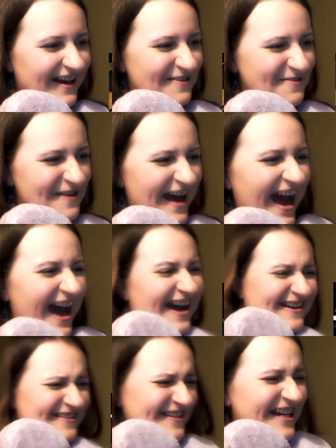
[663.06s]

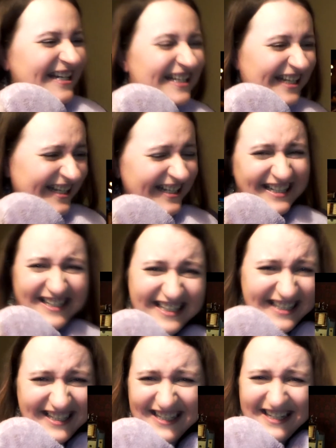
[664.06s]
Wow!
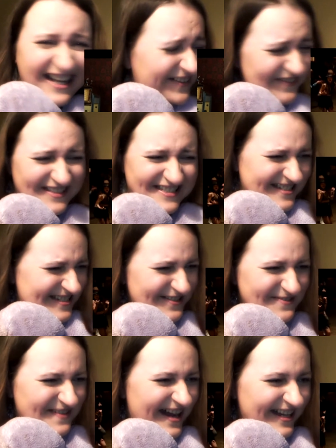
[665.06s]
I love this so
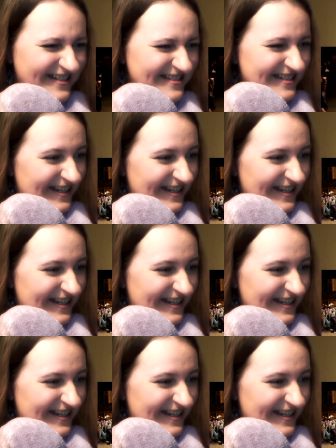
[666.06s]
much!